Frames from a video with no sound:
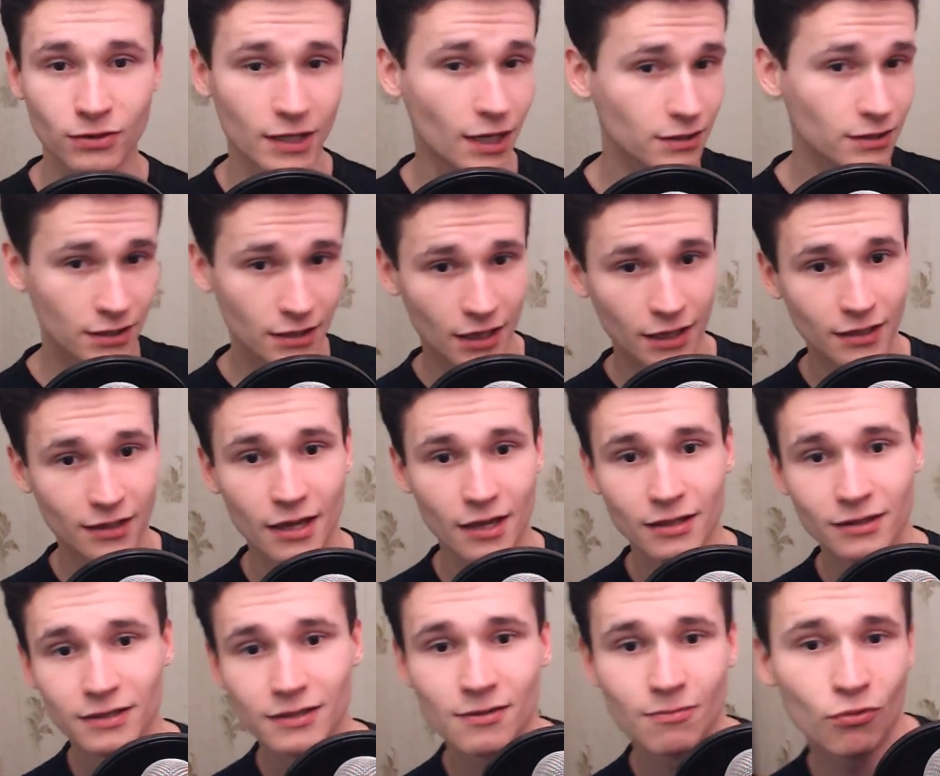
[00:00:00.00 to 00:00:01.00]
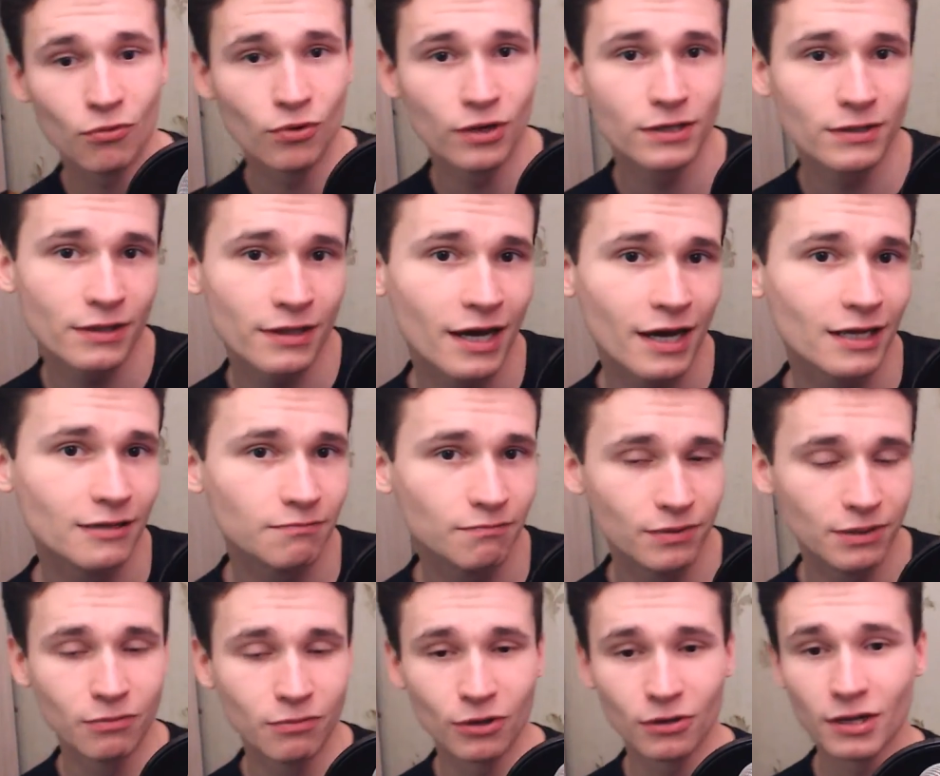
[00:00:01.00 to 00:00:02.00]
99 and 0.9
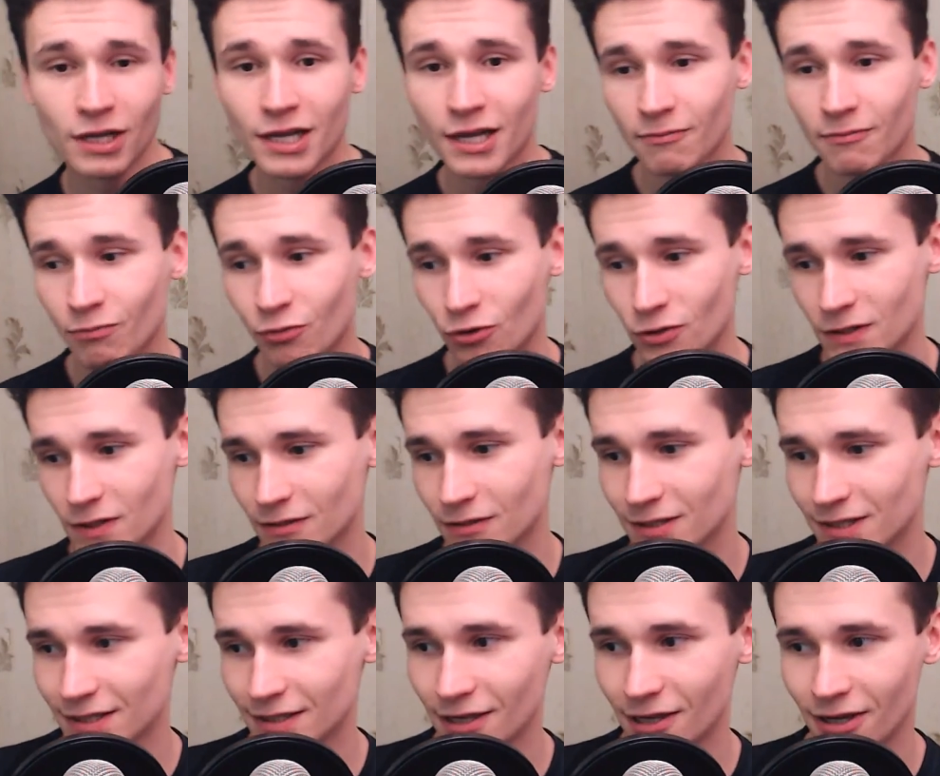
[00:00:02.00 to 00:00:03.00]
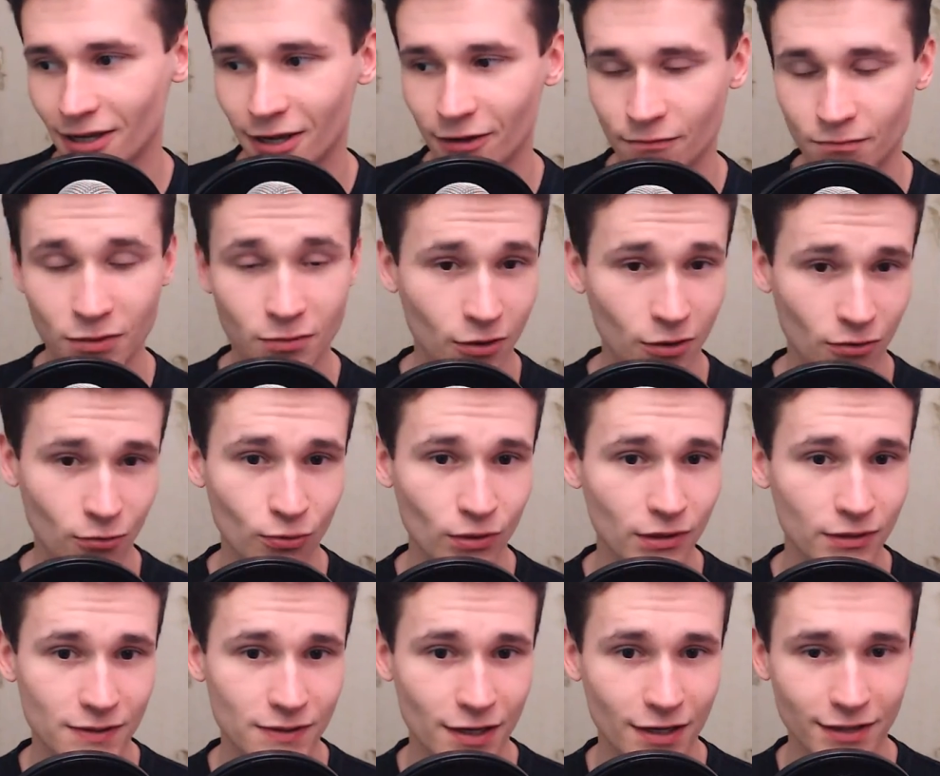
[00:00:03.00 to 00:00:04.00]
people percent uh, of people will
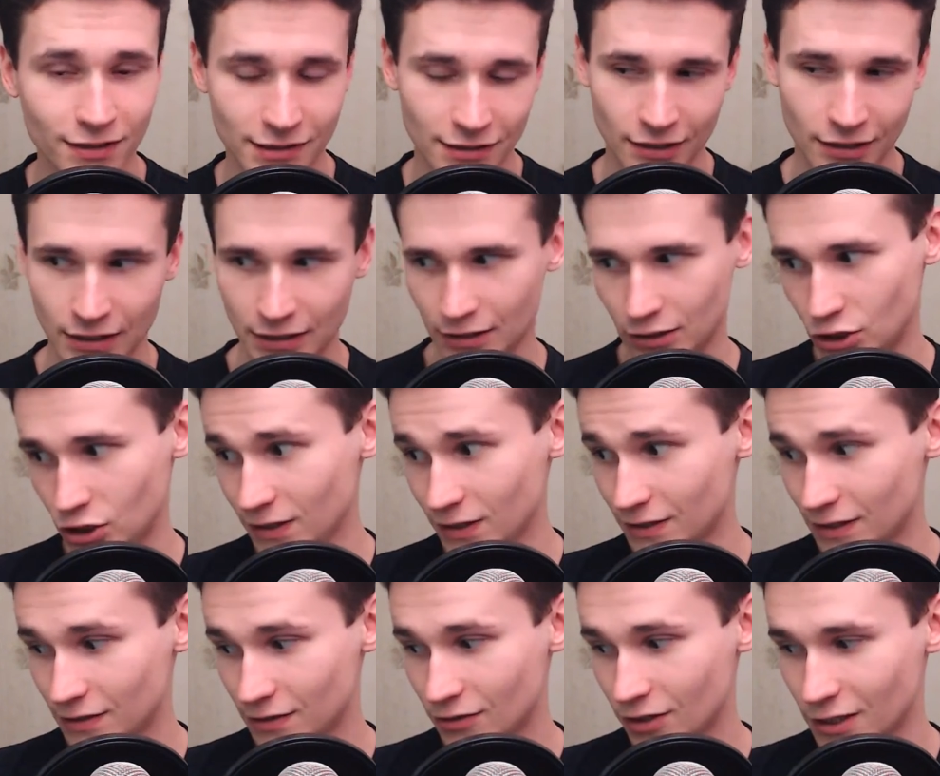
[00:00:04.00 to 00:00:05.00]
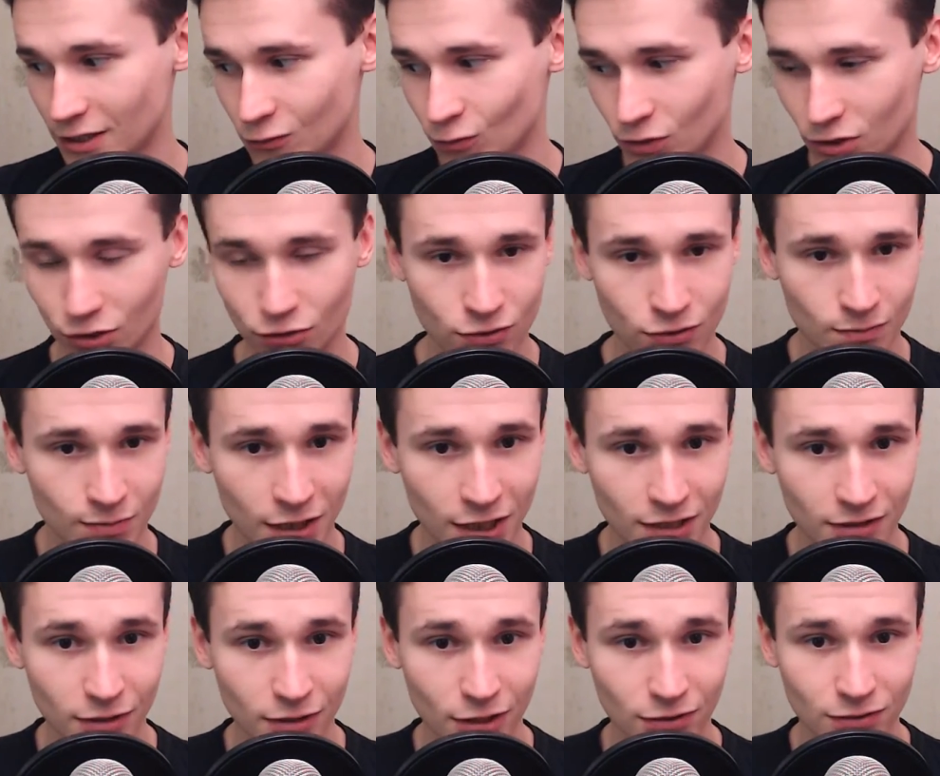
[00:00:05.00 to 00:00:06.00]
say it like Jesus Christ, what are we speaking
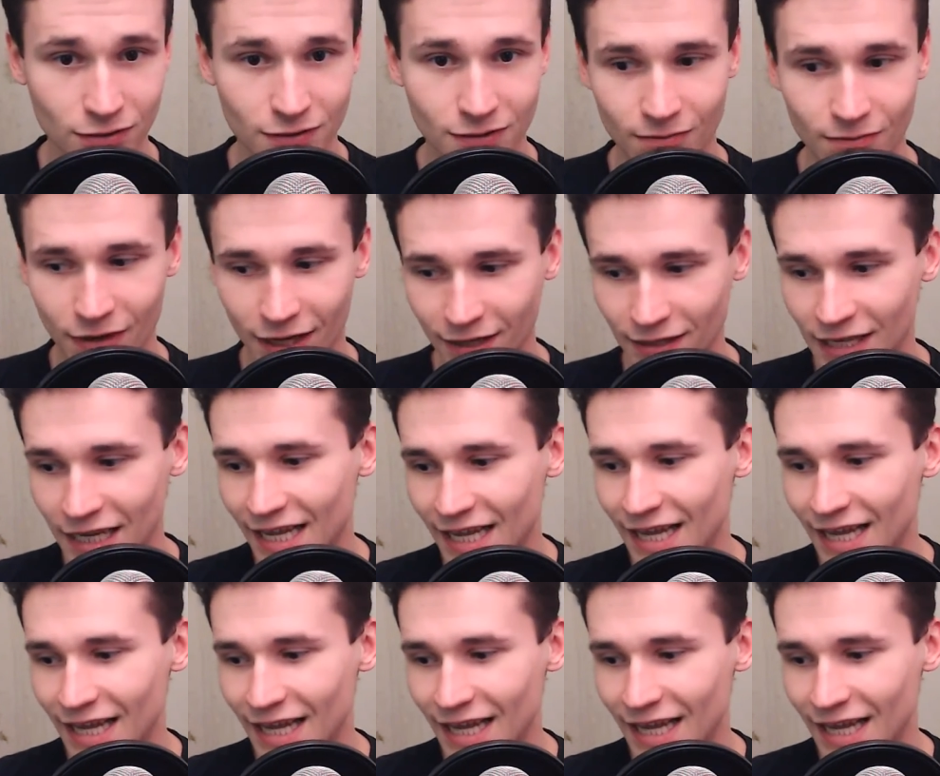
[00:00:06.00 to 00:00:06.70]
about, man?